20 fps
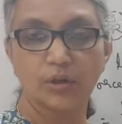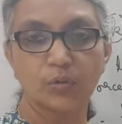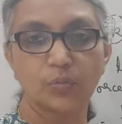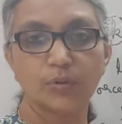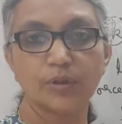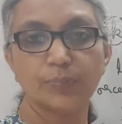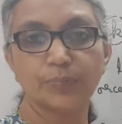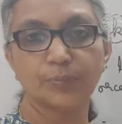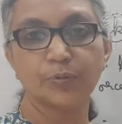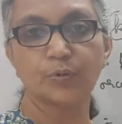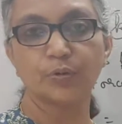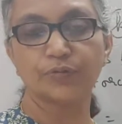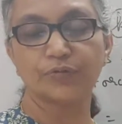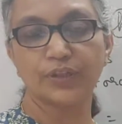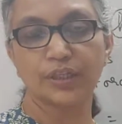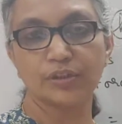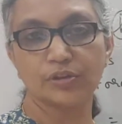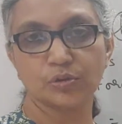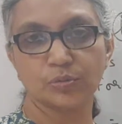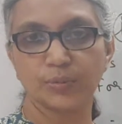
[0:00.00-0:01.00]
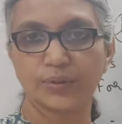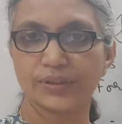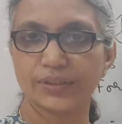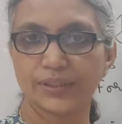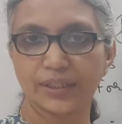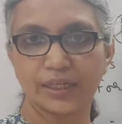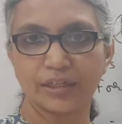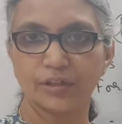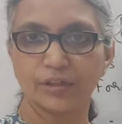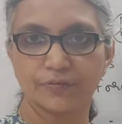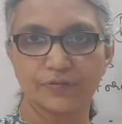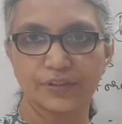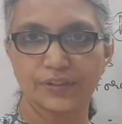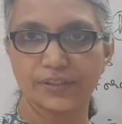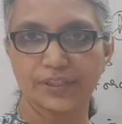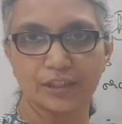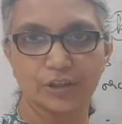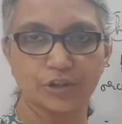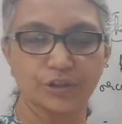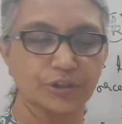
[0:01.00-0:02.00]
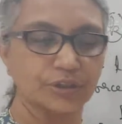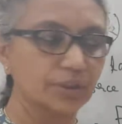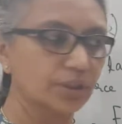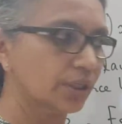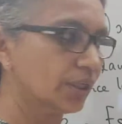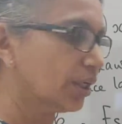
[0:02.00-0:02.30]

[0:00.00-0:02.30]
We'll prove that towards the end of the session.